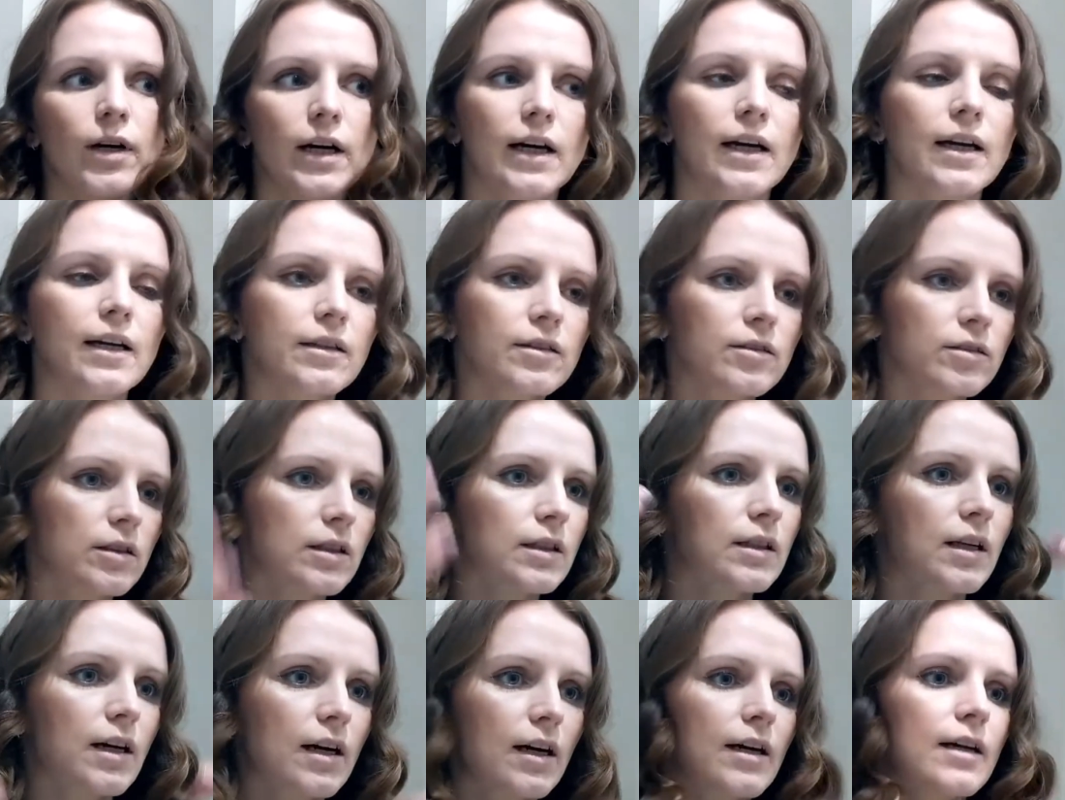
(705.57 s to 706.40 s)
You can
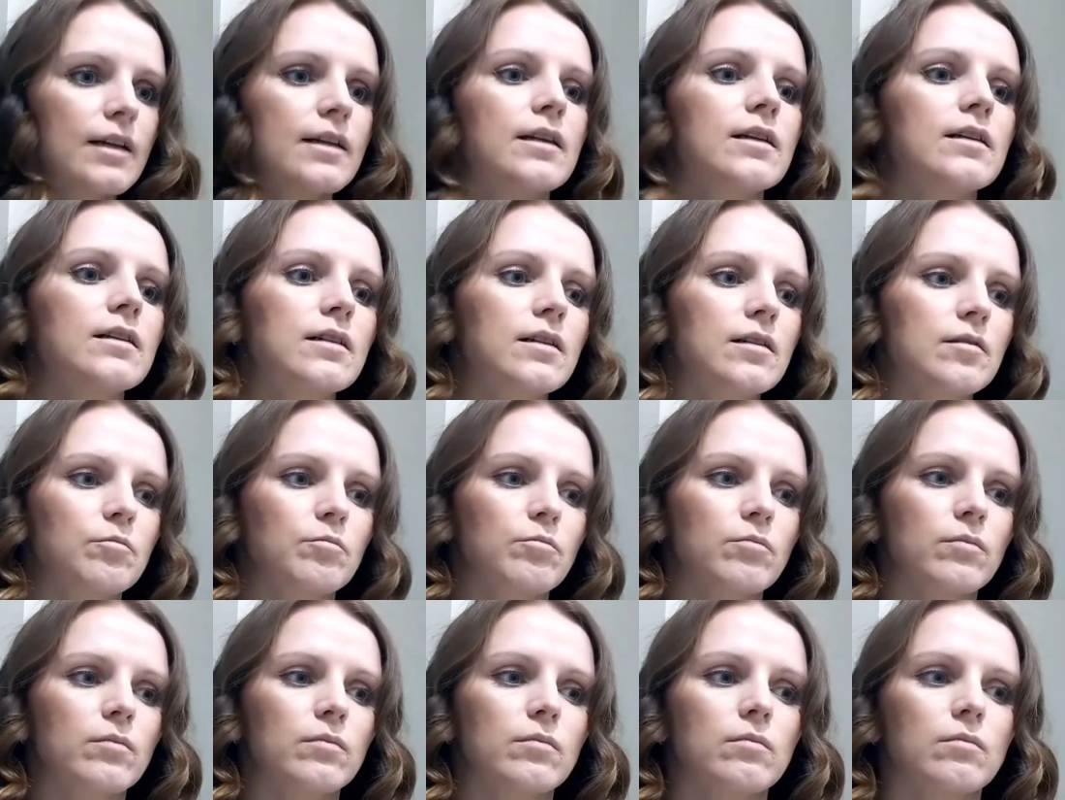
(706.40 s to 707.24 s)
either
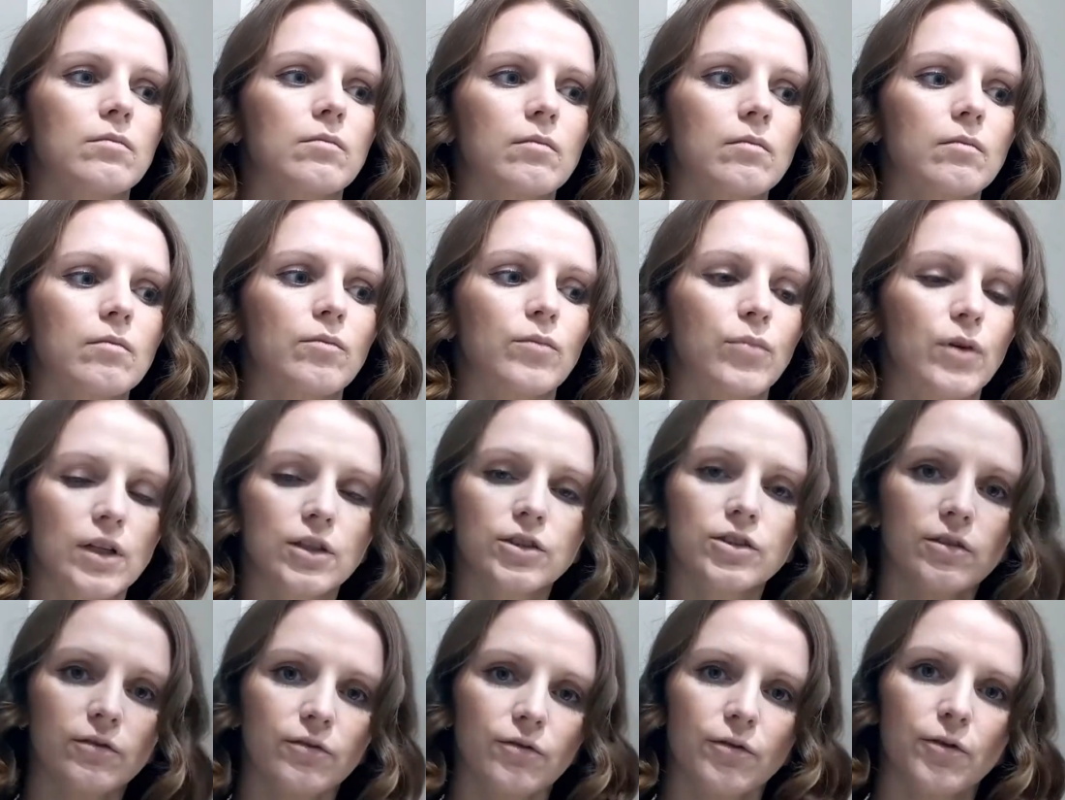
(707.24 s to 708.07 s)
brush it
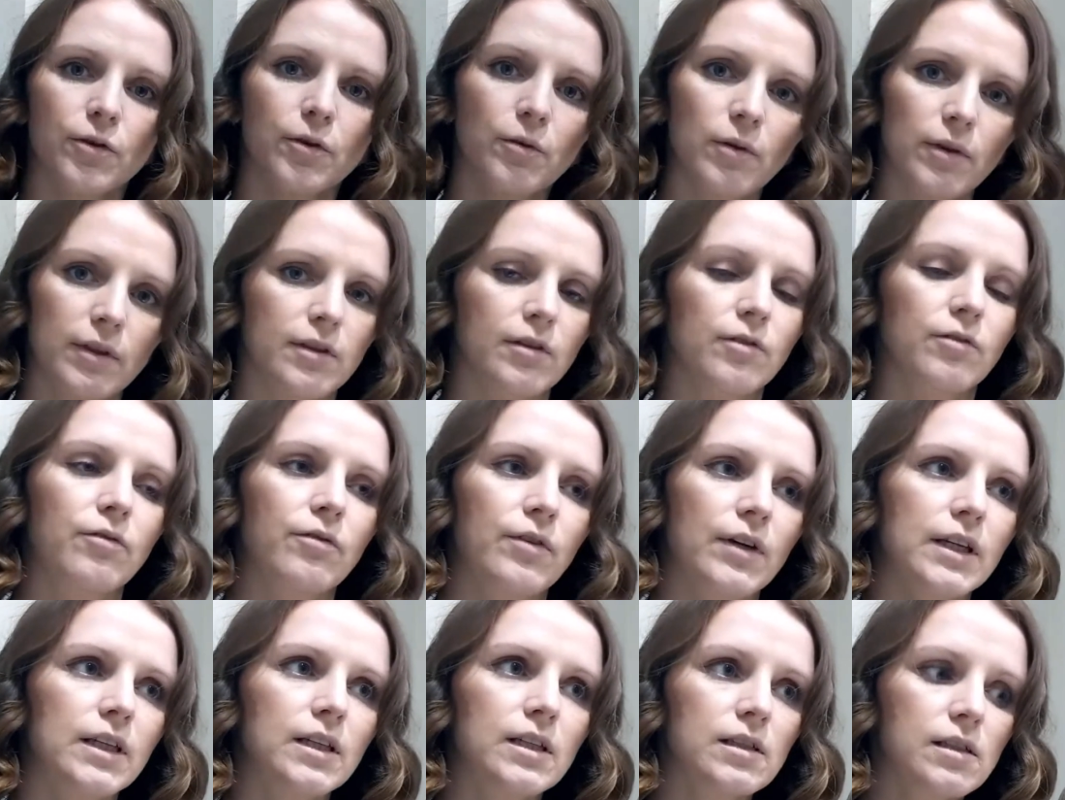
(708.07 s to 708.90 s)
through with your
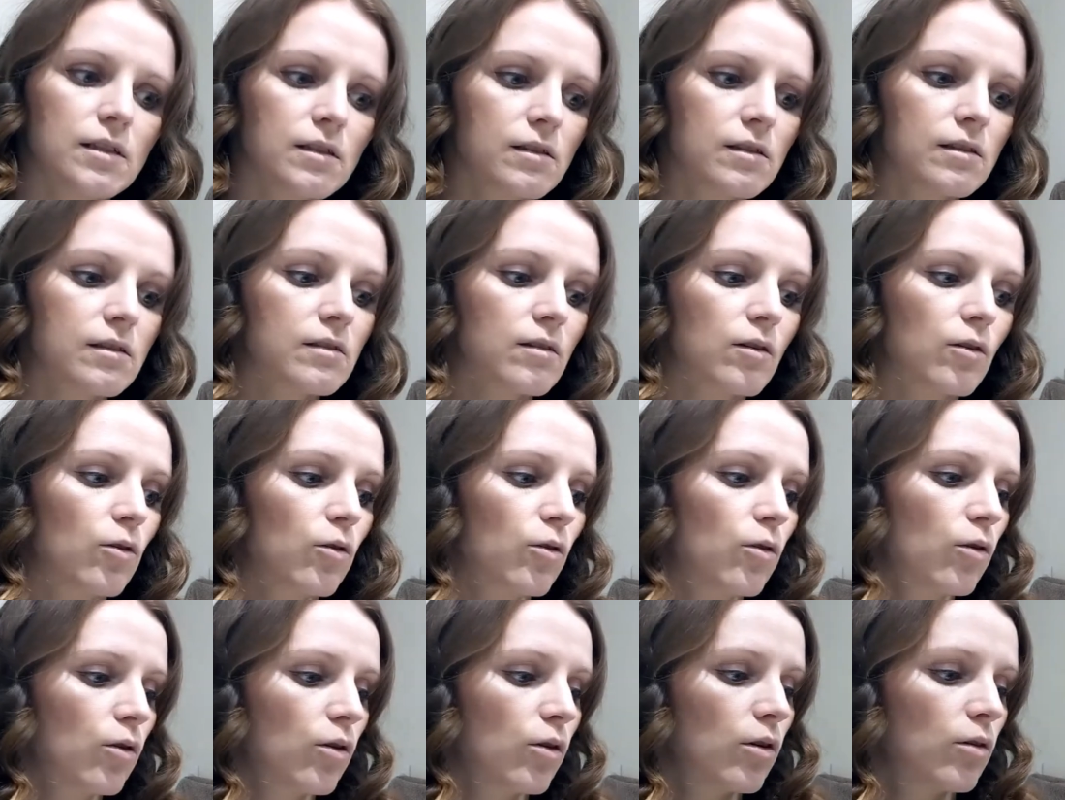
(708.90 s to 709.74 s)
fingers,
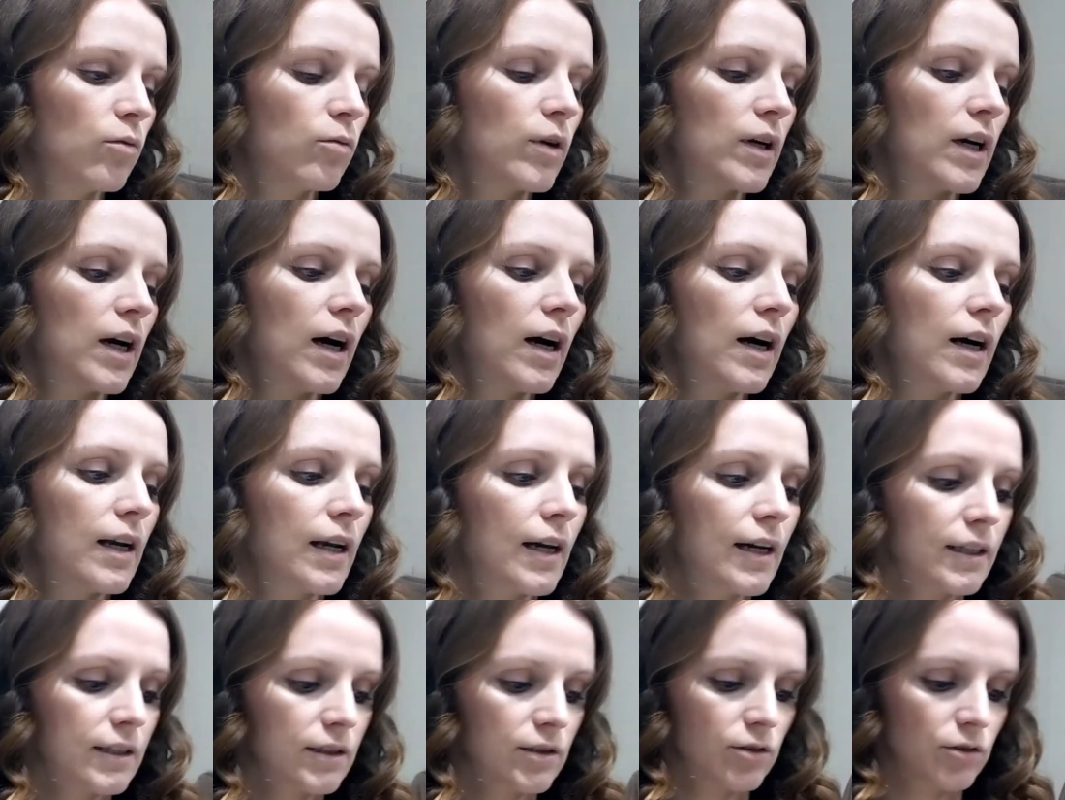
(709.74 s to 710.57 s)
or what I like
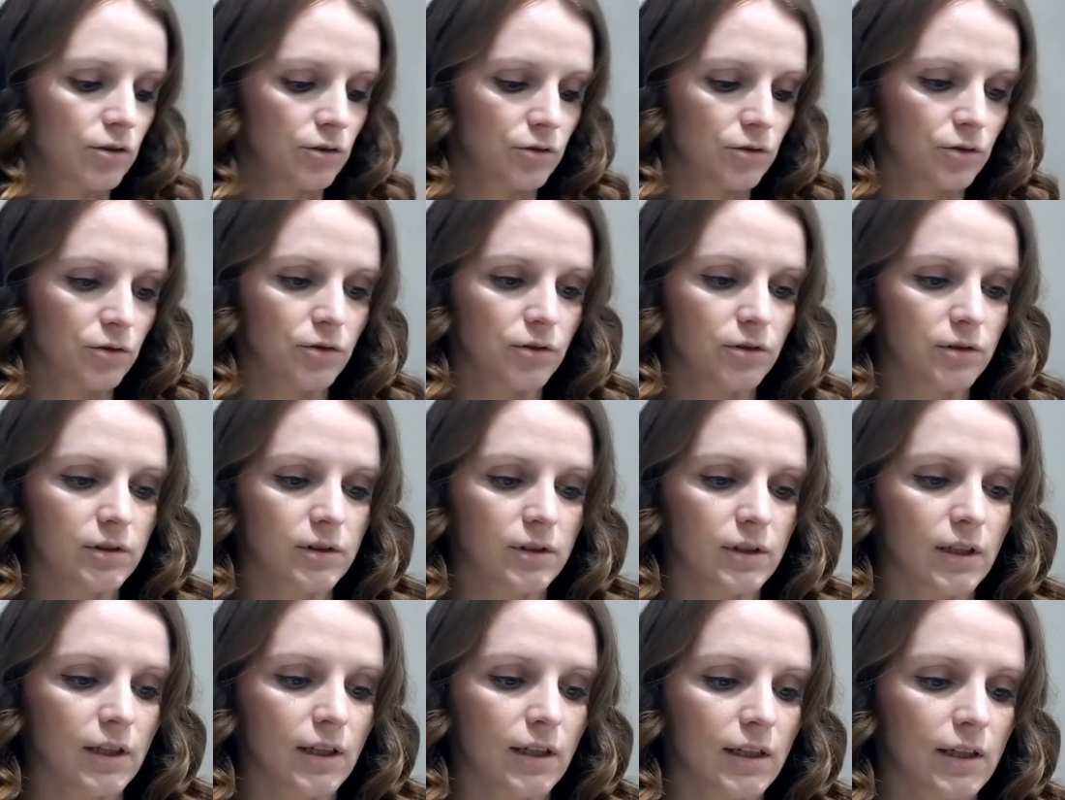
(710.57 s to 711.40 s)
to use
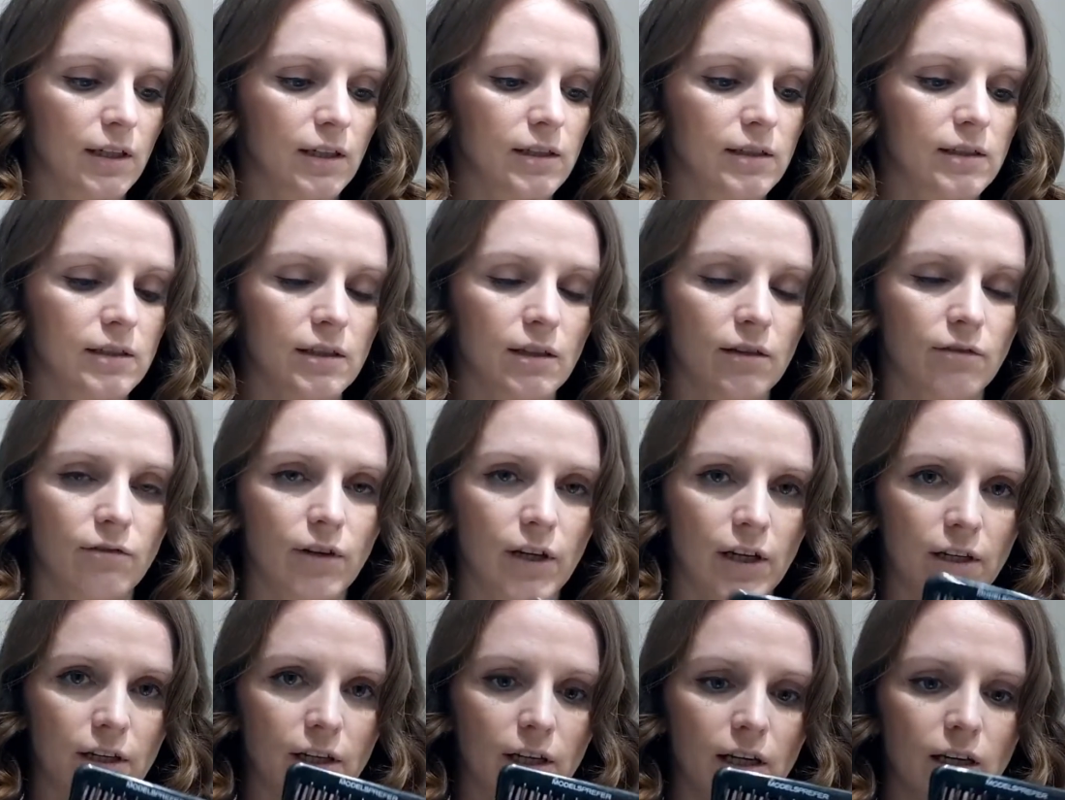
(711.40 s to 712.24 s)
is a
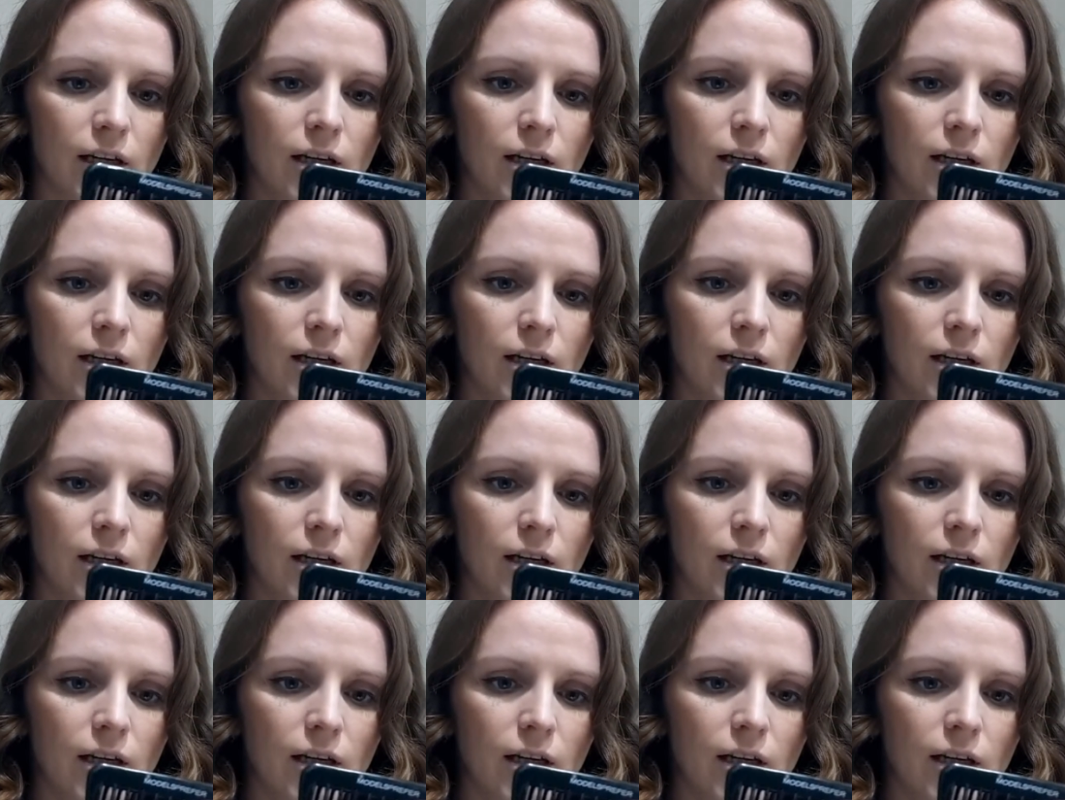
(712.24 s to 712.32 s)
very